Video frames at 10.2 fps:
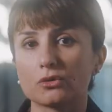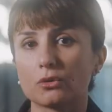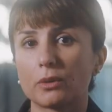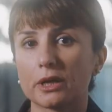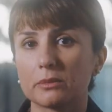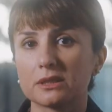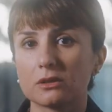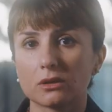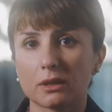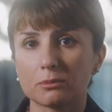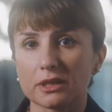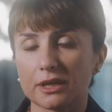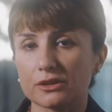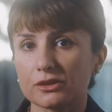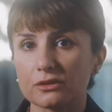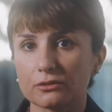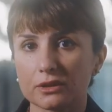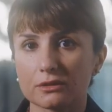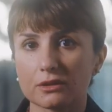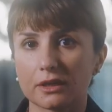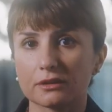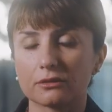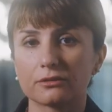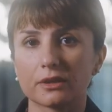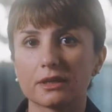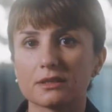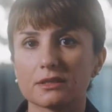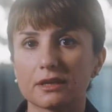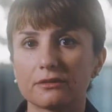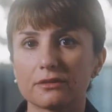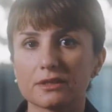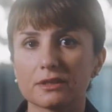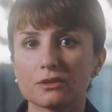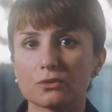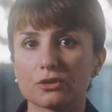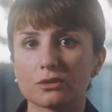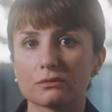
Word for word: are also biomedical applications of these kind of uh, surfaces, which